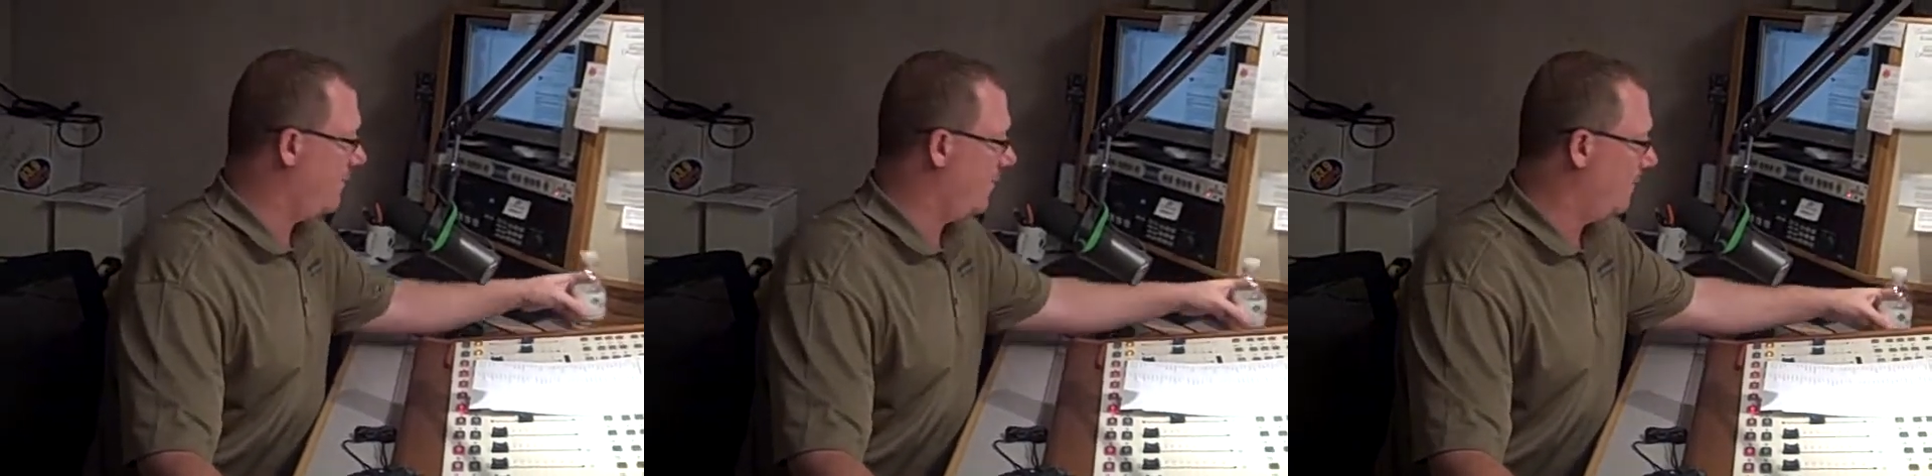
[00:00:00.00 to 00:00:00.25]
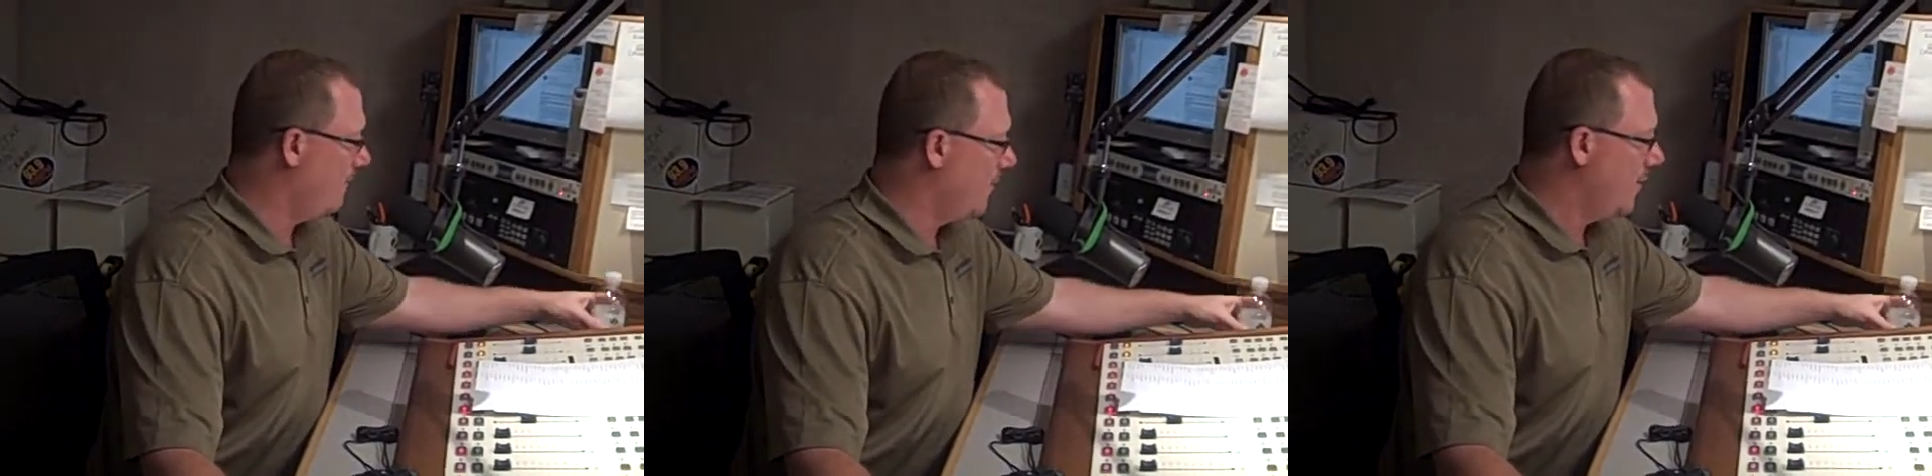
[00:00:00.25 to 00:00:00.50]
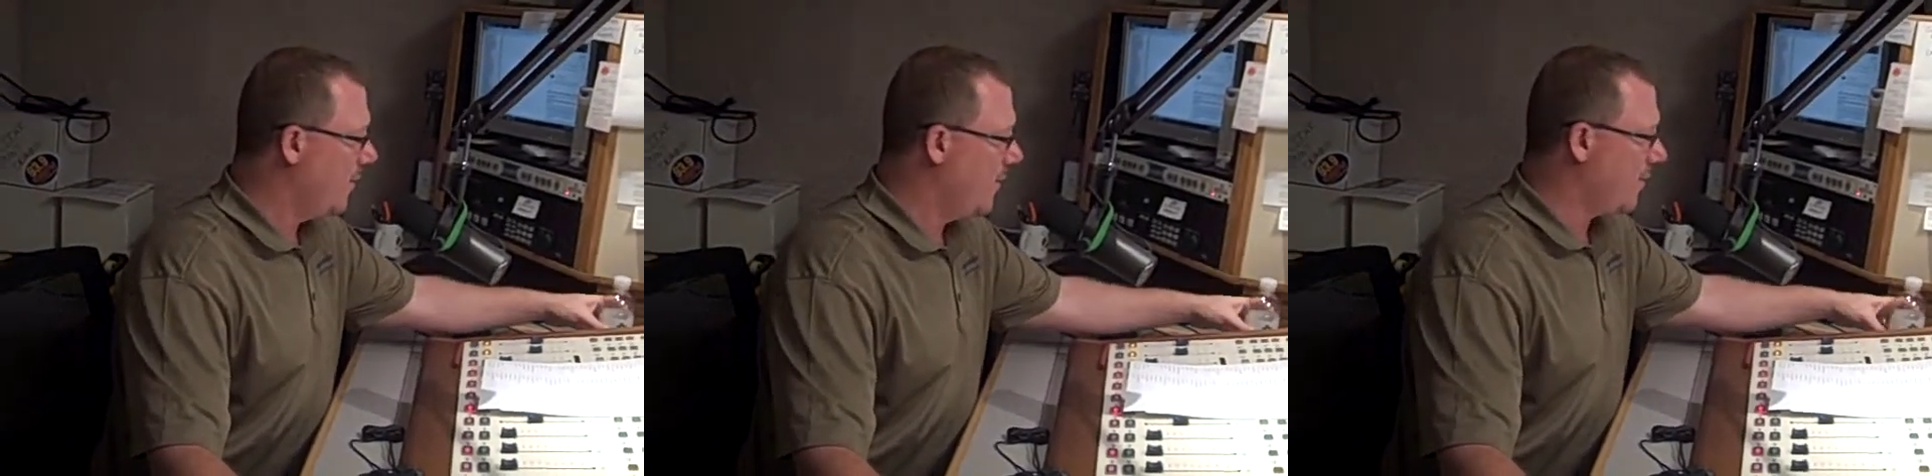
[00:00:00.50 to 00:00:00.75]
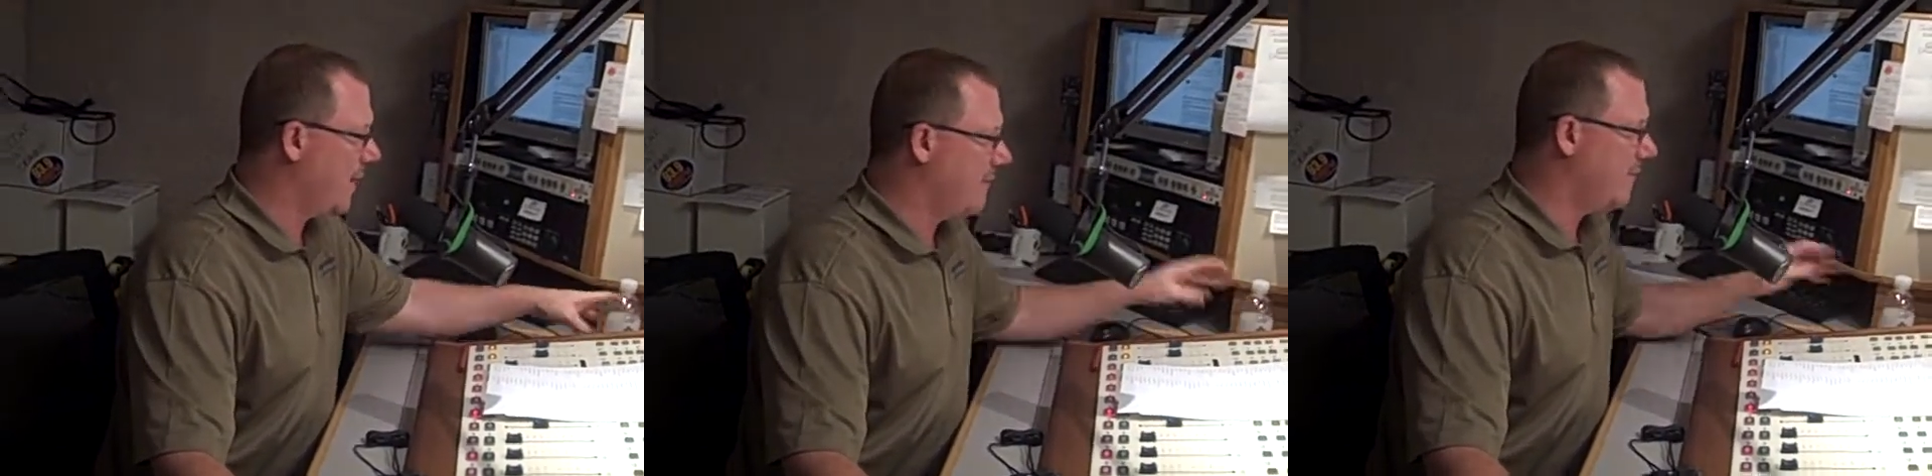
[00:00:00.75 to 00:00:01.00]
So
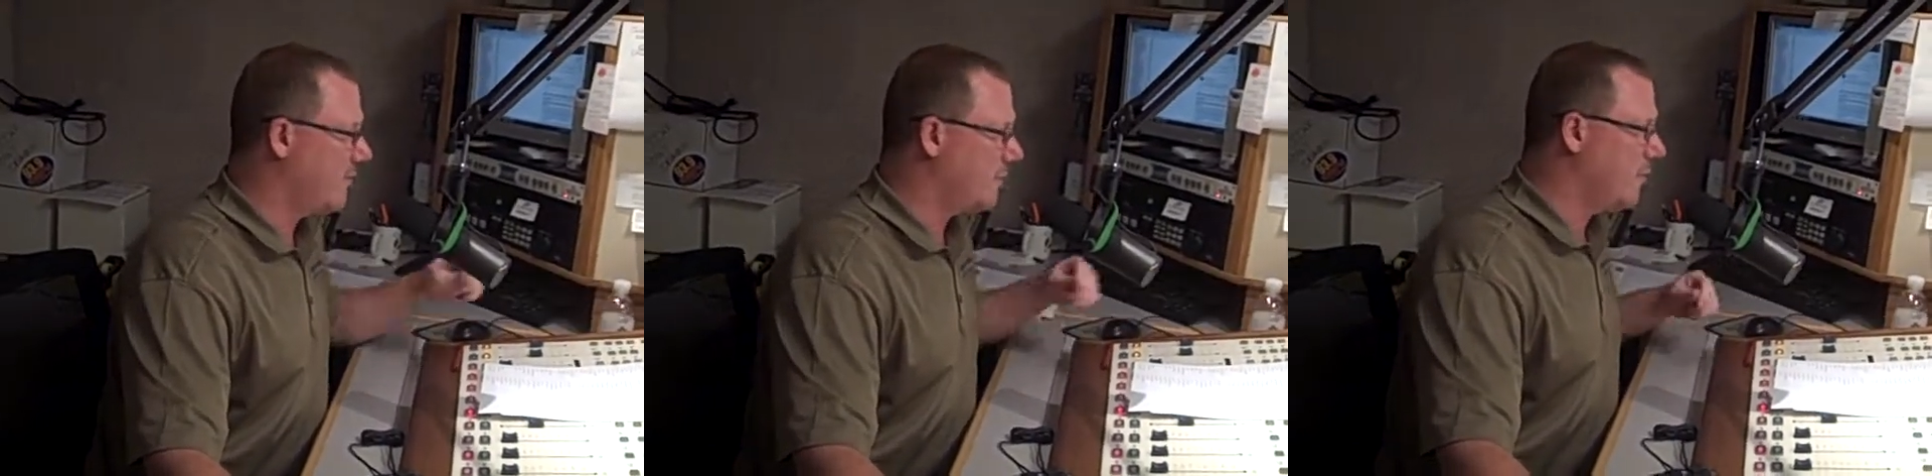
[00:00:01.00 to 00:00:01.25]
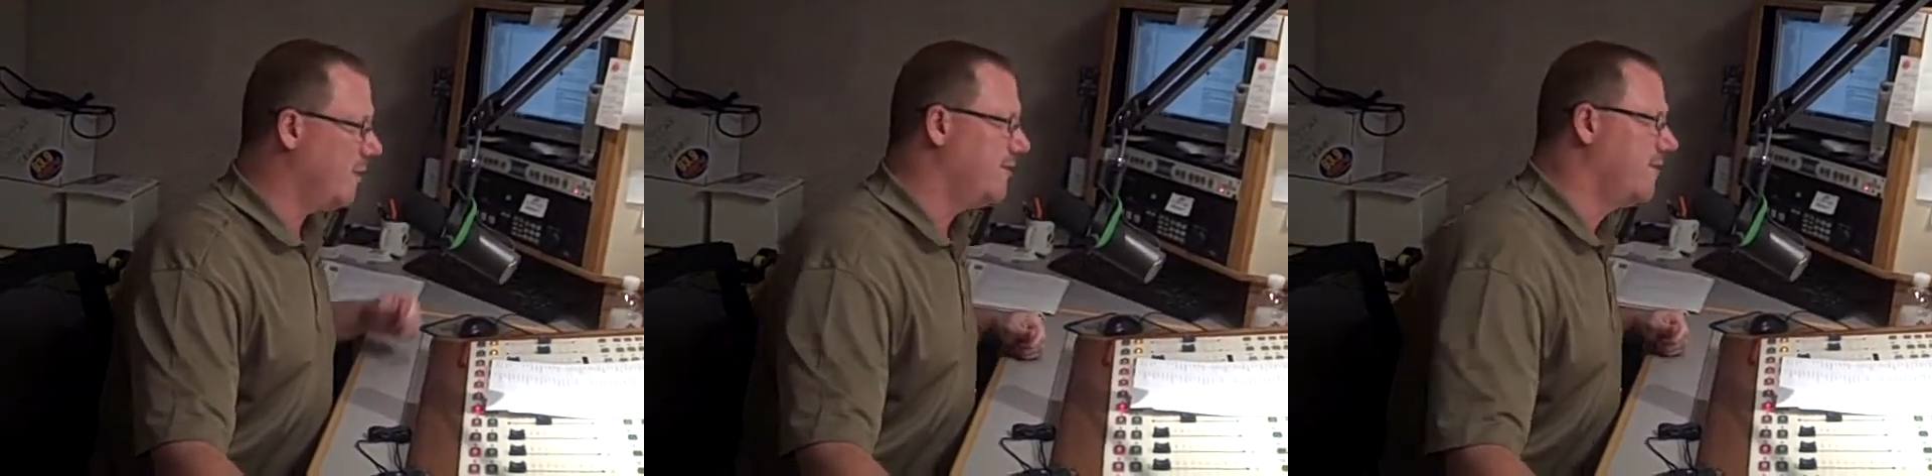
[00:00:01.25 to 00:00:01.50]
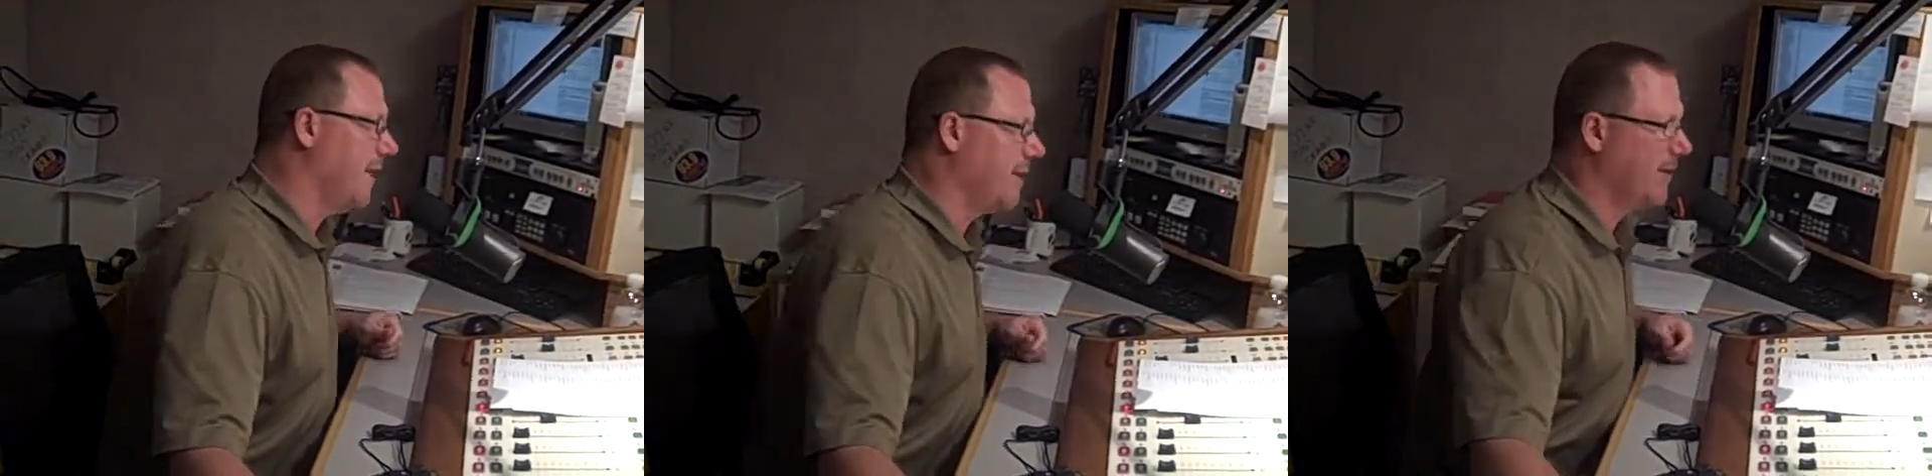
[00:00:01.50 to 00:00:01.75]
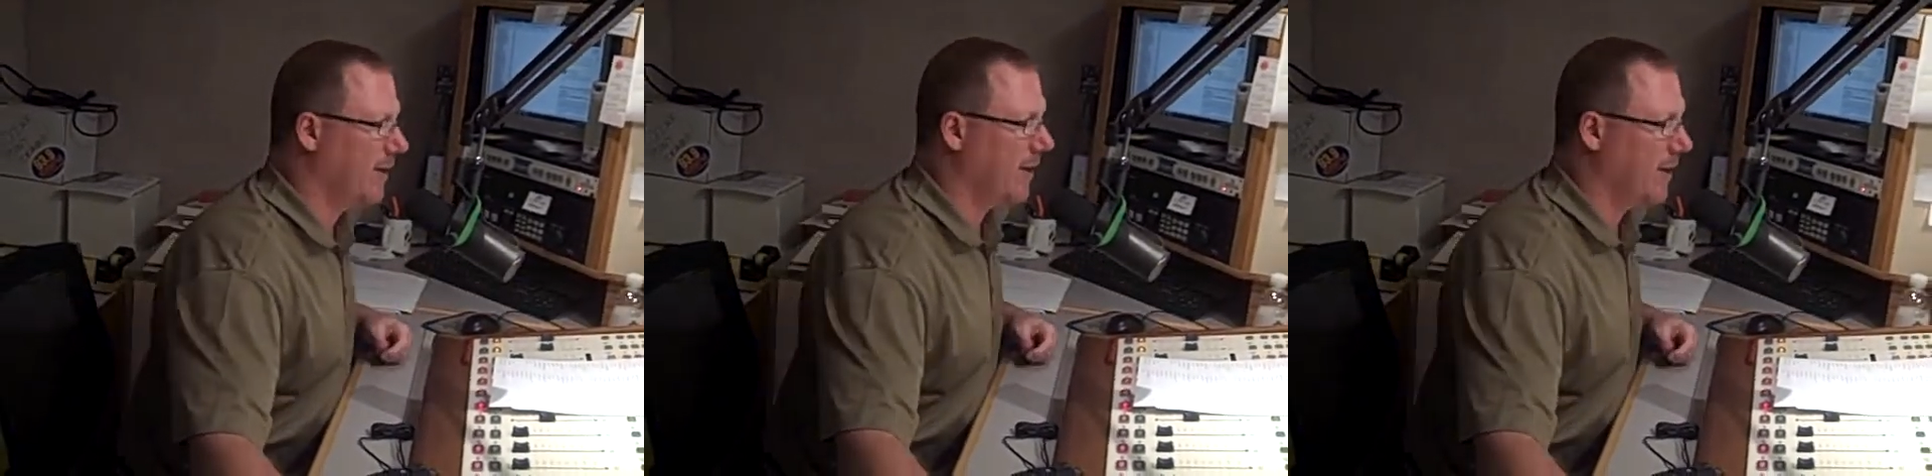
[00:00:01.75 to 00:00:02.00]
we'll have just one
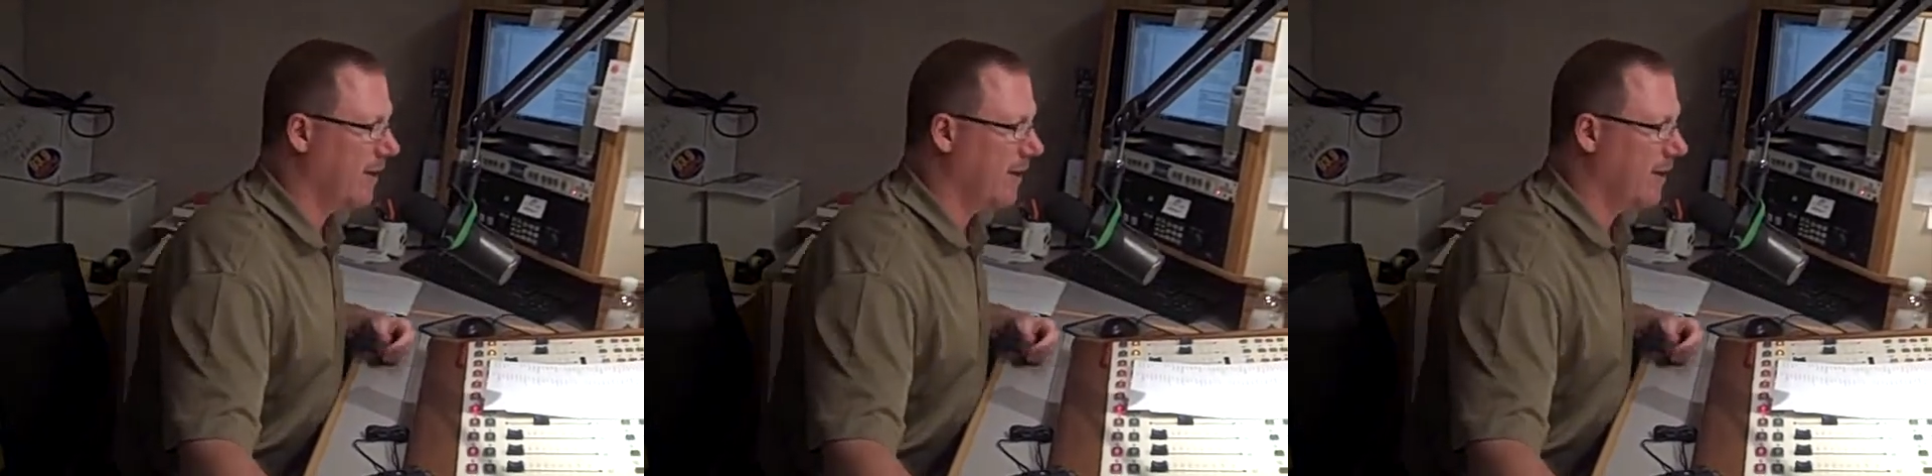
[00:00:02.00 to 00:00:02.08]
segment on